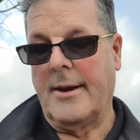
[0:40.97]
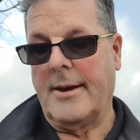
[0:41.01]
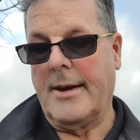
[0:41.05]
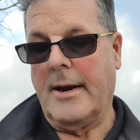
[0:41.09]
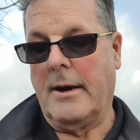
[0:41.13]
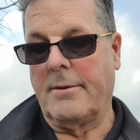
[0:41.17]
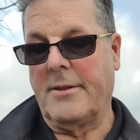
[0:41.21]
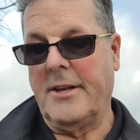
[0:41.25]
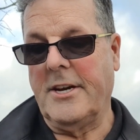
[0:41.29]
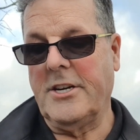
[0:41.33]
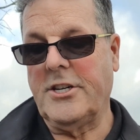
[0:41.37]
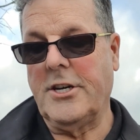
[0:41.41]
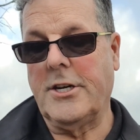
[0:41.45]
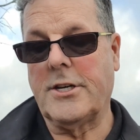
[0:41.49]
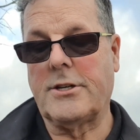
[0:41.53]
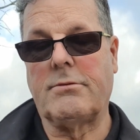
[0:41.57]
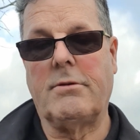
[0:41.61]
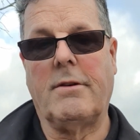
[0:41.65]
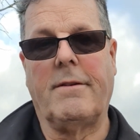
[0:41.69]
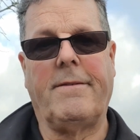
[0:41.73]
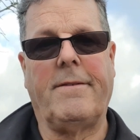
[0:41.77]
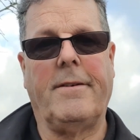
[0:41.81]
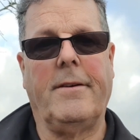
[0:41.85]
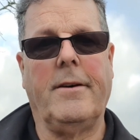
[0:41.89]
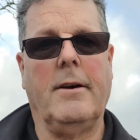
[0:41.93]
Now, this is
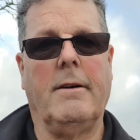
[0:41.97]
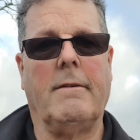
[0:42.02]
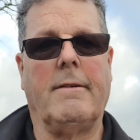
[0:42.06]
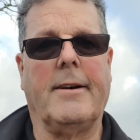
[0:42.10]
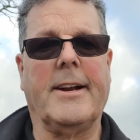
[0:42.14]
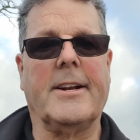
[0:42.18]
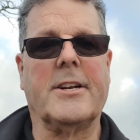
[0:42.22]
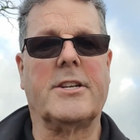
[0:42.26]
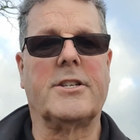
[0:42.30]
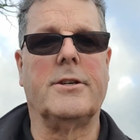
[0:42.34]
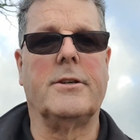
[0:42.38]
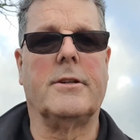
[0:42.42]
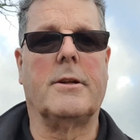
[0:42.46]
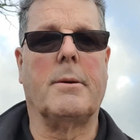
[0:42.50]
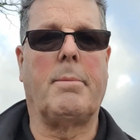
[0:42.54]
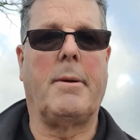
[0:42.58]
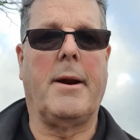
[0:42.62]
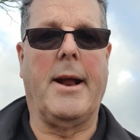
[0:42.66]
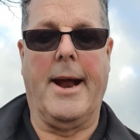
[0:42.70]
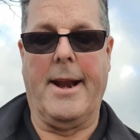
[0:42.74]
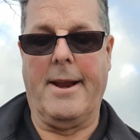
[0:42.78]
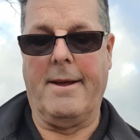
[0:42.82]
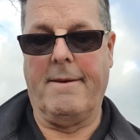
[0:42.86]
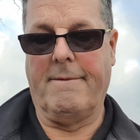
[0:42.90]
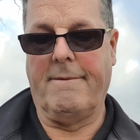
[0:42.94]
referring to the
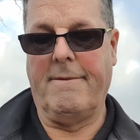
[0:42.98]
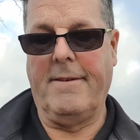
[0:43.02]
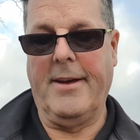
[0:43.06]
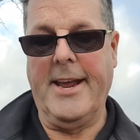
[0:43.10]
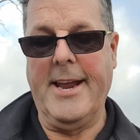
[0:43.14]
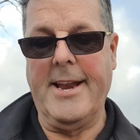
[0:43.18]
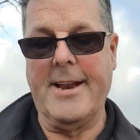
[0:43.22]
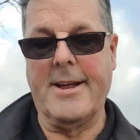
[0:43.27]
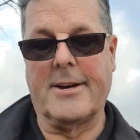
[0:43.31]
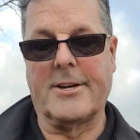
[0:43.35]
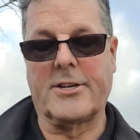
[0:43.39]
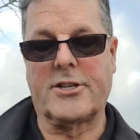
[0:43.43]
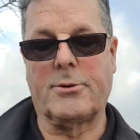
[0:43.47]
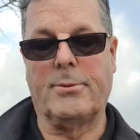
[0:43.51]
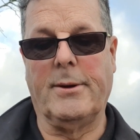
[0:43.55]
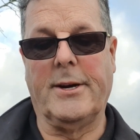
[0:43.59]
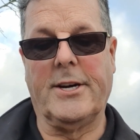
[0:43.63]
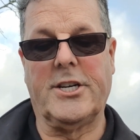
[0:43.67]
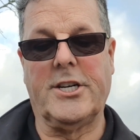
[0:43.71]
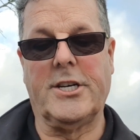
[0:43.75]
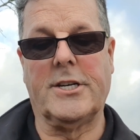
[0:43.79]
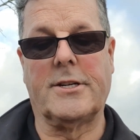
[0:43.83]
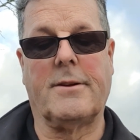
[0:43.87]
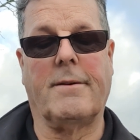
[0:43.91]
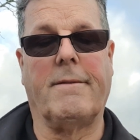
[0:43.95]
planet Venus,
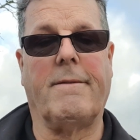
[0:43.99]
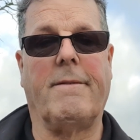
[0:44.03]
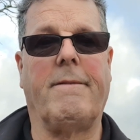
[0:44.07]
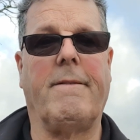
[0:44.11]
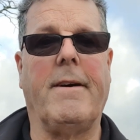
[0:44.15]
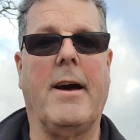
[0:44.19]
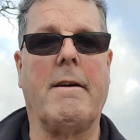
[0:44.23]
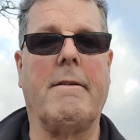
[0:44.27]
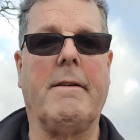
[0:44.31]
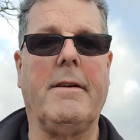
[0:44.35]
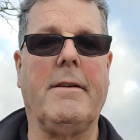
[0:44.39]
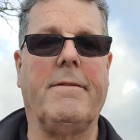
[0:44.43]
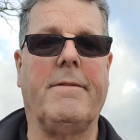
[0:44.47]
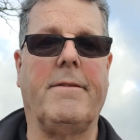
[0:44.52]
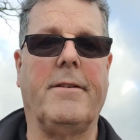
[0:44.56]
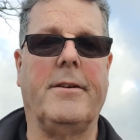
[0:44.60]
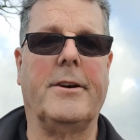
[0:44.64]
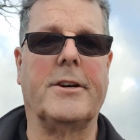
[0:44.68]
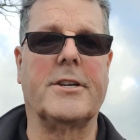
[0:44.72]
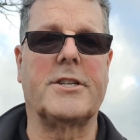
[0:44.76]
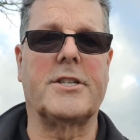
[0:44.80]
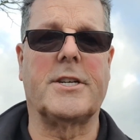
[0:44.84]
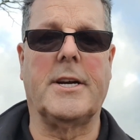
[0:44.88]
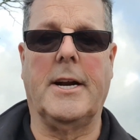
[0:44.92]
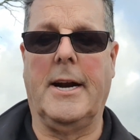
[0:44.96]
which is the very
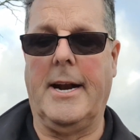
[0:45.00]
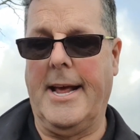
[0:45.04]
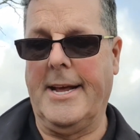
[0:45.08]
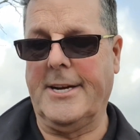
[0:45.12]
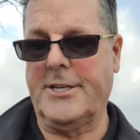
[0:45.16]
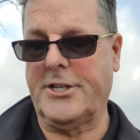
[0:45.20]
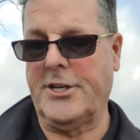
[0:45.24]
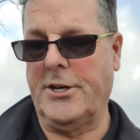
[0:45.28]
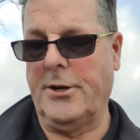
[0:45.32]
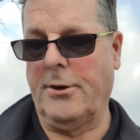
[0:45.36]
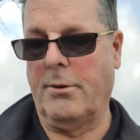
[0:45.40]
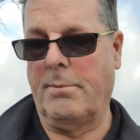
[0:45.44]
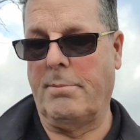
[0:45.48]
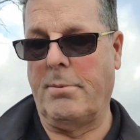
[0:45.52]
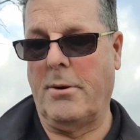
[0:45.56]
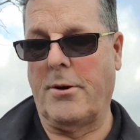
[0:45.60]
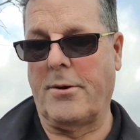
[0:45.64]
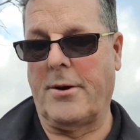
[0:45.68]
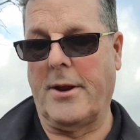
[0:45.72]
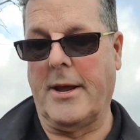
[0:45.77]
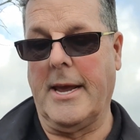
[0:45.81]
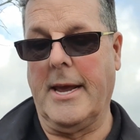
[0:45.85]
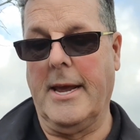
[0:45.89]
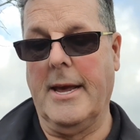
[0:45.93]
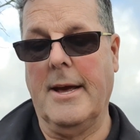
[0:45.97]
first celestial
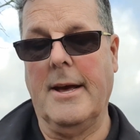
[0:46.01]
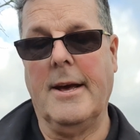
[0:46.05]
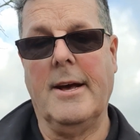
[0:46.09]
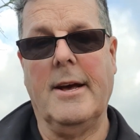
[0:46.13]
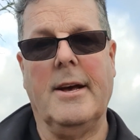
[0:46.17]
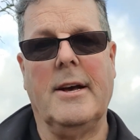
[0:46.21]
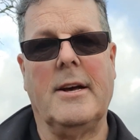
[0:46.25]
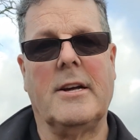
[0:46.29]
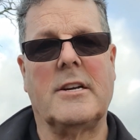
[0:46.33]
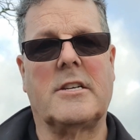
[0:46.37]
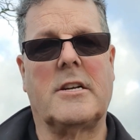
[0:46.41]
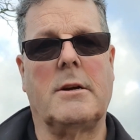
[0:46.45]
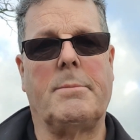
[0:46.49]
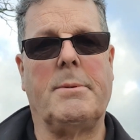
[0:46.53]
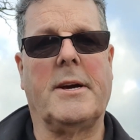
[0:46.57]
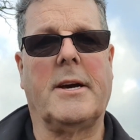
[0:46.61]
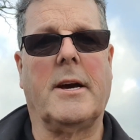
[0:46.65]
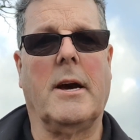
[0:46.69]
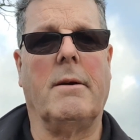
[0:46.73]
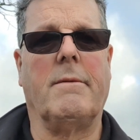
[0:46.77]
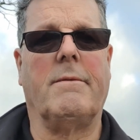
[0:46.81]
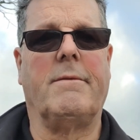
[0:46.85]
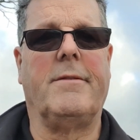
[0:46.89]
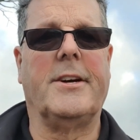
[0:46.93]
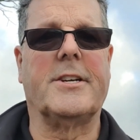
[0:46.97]
body to
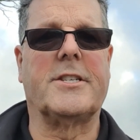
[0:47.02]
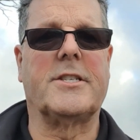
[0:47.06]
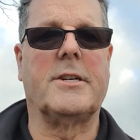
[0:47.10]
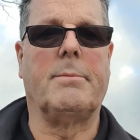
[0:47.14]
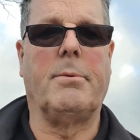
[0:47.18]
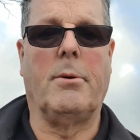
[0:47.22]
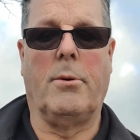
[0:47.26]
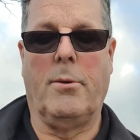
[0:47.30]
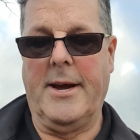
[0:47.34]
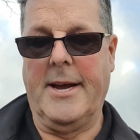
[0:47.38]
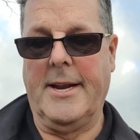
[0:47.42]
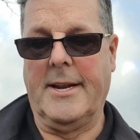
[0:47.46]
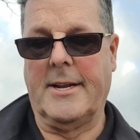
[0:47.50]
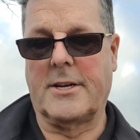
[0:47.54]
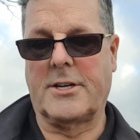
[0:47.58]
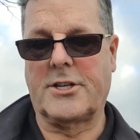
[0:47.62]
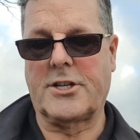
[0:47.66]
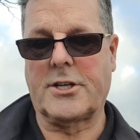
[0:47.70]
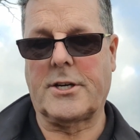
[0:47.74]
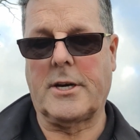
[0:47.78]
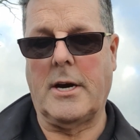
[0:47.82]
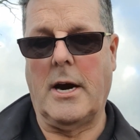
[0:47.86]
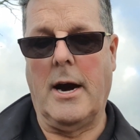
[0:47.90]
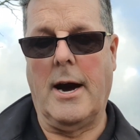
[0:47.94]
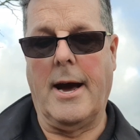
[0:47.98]
become visible in the
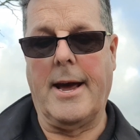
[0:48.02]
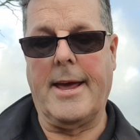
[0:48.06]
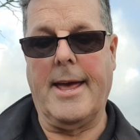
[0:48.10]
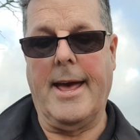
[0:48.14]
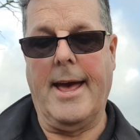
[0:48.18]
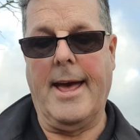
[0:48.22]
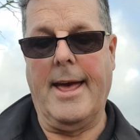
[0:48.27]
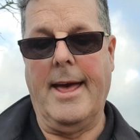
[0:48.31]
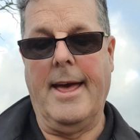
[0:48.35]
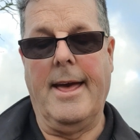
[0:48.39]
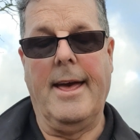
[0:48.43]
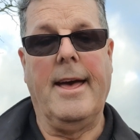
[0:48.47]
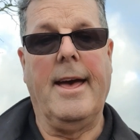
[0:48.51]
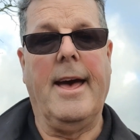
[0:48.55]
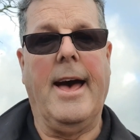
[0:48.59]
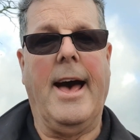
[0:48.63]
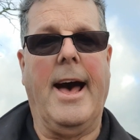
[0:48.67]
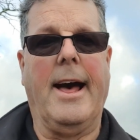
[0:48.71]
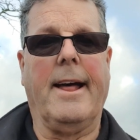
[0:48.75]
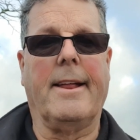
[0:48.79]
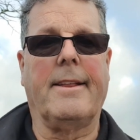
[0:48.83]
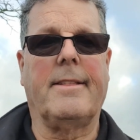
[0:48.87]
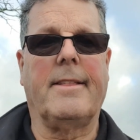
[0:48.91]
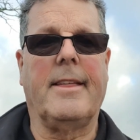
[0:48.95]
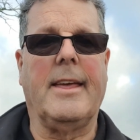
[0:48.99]
sky
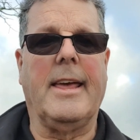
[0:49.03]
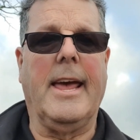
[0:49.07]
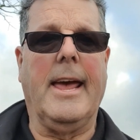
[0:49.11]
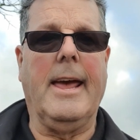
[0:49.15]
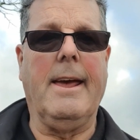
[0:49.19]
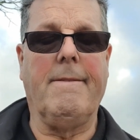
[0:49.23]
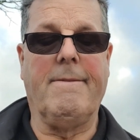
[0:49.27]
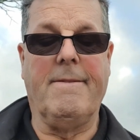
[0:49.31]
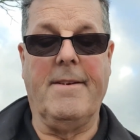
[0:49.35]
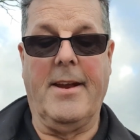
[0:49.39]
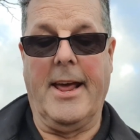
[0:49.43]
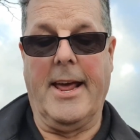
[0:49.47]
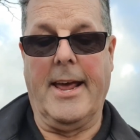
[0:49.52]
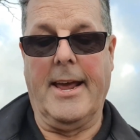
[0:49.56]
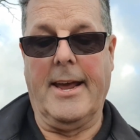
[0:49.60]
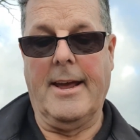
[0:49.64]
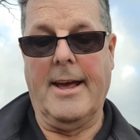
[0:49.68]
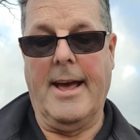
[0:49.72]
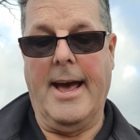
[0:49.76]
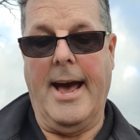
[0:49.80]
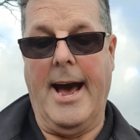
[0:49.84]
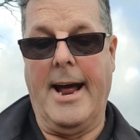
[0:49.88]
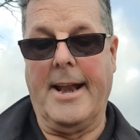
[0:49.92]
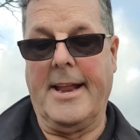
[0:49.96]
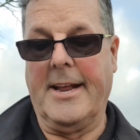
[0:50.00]
at the
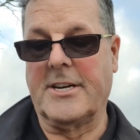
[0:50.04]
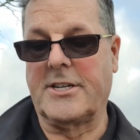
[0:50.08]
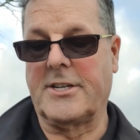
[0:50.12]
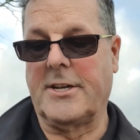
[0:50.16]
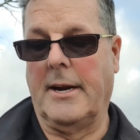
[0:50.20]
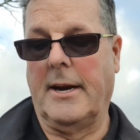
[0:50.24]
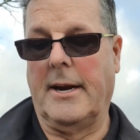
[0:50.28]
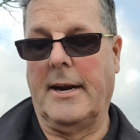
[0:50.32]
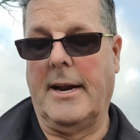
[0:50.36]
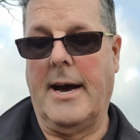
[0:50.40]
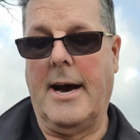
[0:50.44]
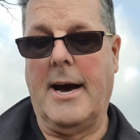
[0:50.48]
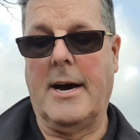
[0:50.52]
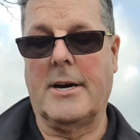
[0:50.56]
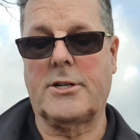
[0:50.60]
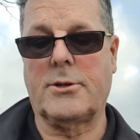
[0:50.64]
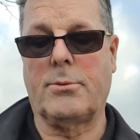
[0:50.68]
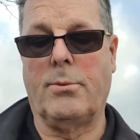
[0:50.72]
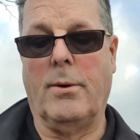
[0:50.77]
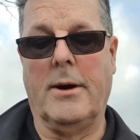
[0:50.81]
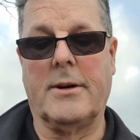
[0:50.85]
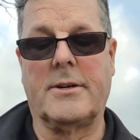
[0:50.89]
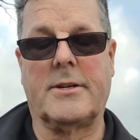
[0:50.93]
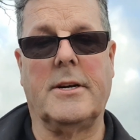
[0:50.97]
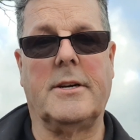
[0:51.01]
evening and is the
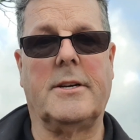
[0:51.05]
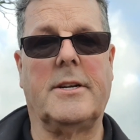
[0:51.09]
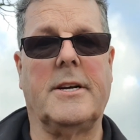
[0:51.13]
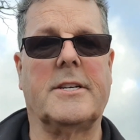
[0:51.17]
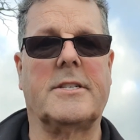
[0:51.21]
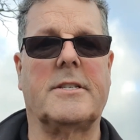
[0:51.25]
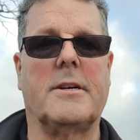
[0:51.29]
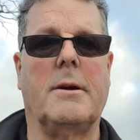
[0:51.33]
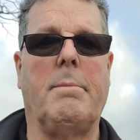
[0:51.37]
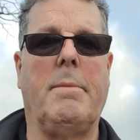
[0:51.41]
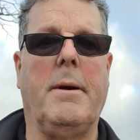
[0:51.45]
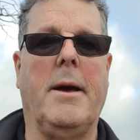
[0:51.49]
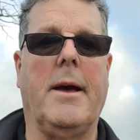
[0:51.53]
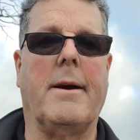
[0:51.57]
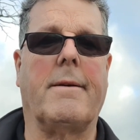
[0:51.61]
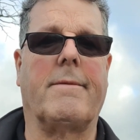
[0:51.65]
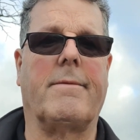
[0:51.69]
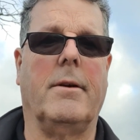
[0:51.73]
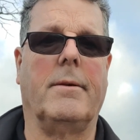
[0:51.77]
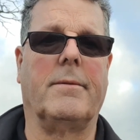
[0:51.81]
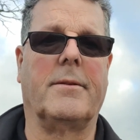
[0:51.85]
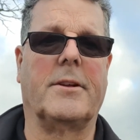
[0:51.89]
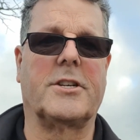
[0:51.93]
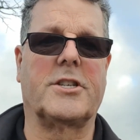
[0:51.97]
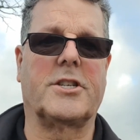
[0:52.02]
last one to disappear
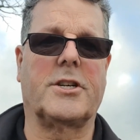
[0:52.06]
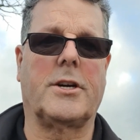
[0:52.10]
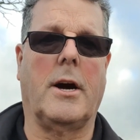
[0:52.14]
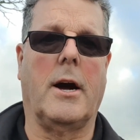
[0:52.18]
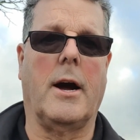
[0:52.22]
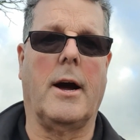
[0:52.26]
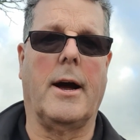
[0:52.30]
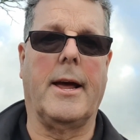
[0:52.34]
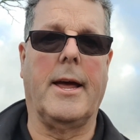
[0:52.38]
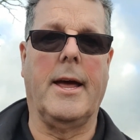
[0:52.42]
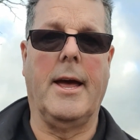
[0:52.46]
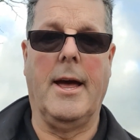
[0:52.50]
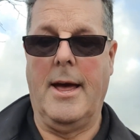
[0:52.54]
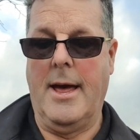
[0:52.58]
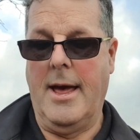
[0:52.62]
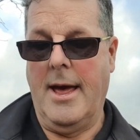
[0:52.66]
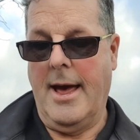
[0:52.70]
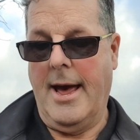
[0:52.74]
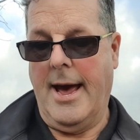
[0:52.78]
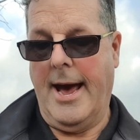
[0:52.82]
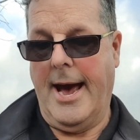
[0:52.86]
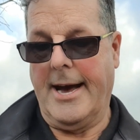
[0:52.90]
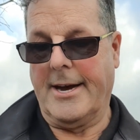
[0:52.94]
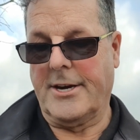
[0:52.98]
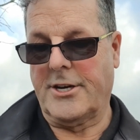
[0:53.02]
from the sky
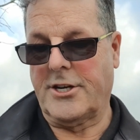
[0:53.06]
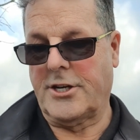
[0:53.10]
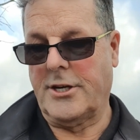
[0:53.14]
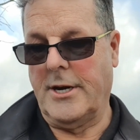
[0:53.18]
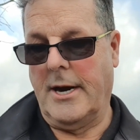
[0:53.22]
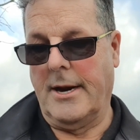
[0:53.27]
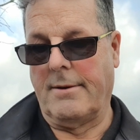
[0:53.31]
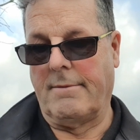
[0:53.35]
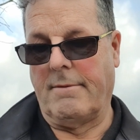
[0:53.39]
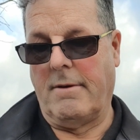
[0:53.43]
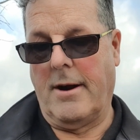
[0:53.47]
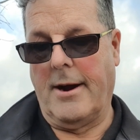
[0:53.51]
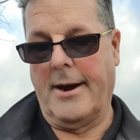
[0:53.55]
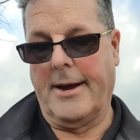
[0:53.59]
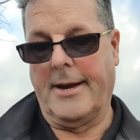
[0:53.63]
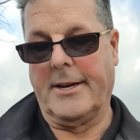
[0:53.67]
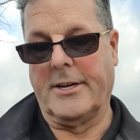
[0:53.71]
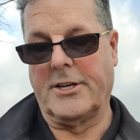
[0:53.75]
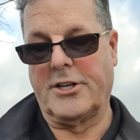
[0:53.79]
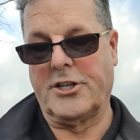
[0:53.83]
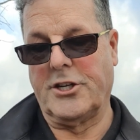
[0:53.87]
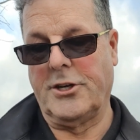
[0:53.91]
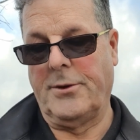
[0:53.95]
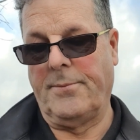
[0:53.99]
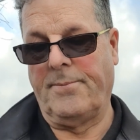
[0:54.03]
at
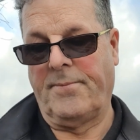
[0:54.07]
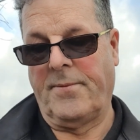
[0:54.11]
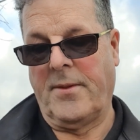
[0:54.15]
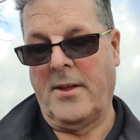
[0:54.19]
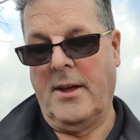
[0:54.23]
sunrise.